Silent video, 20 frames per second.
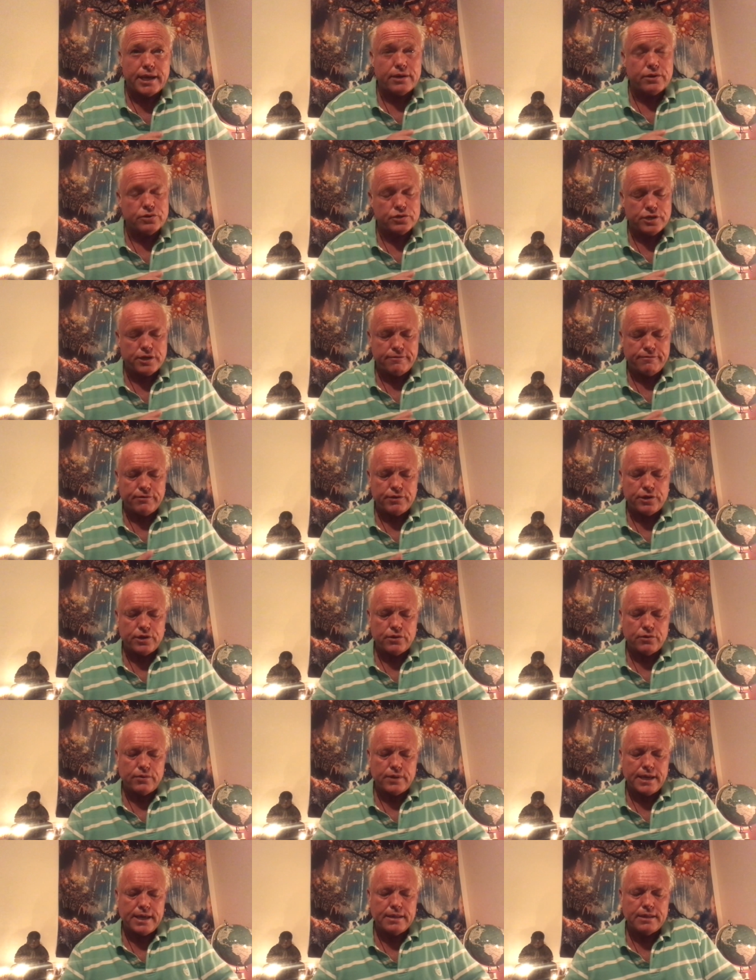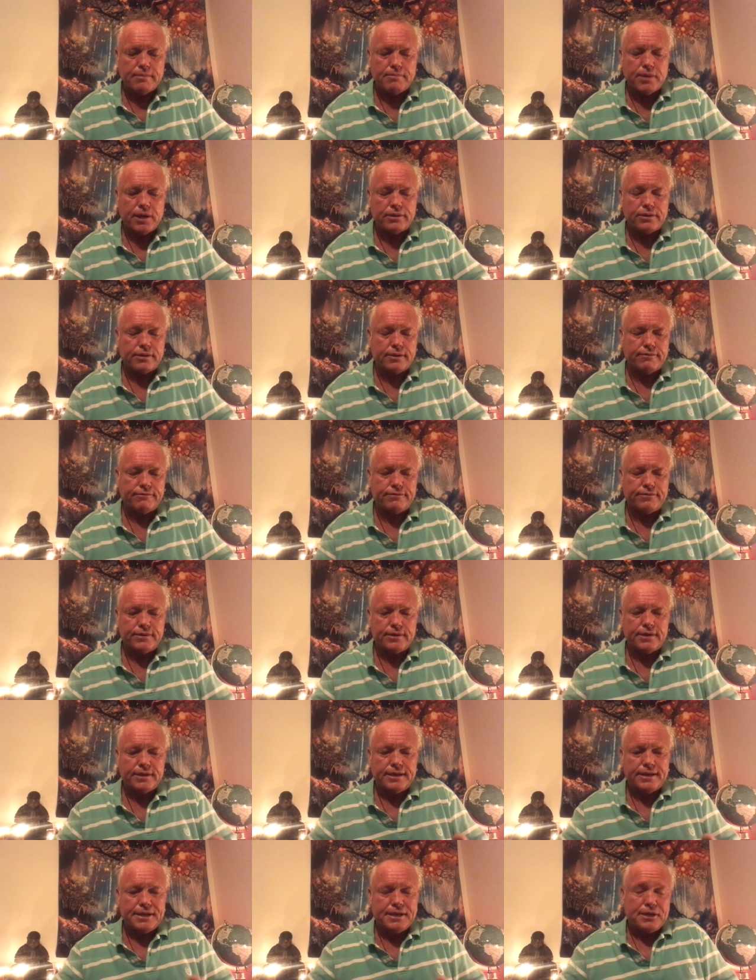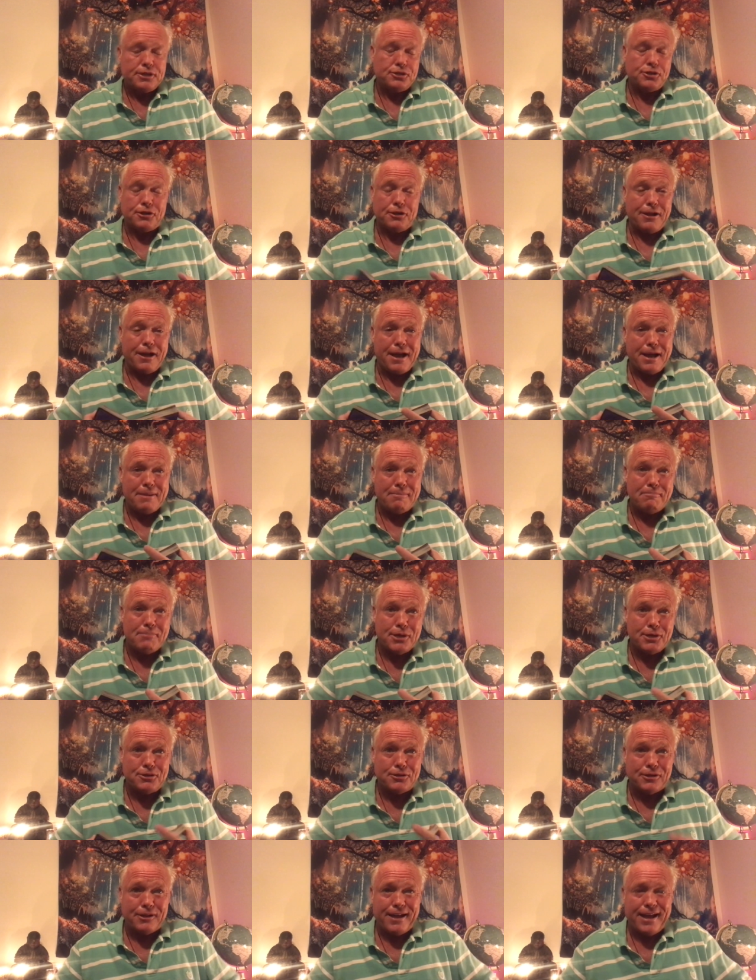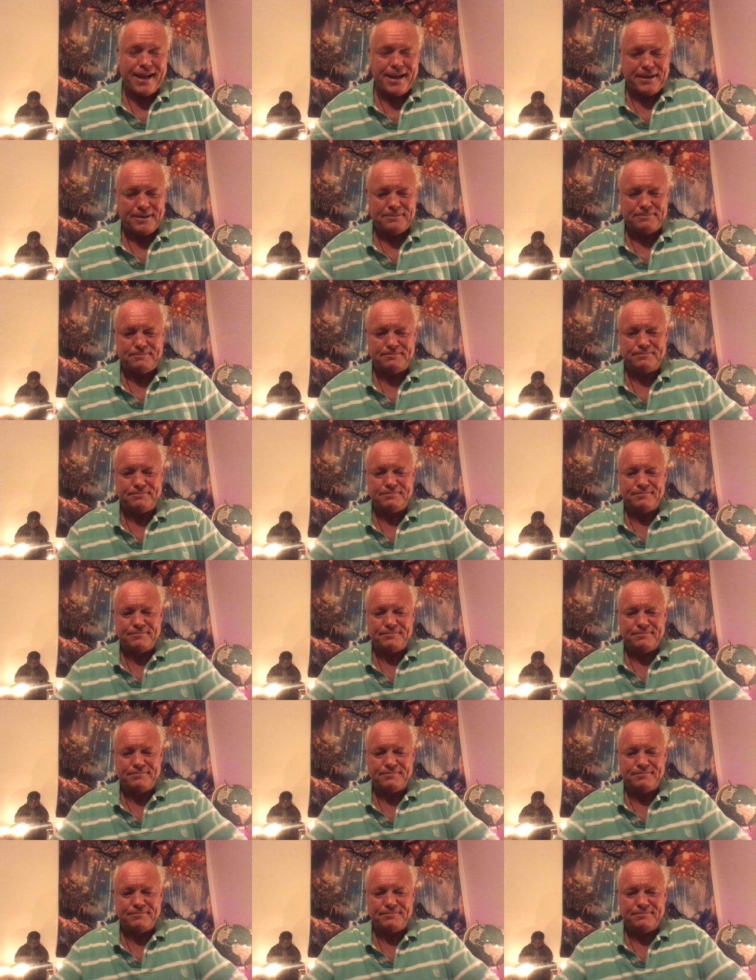energy for you in the month of July, mid July.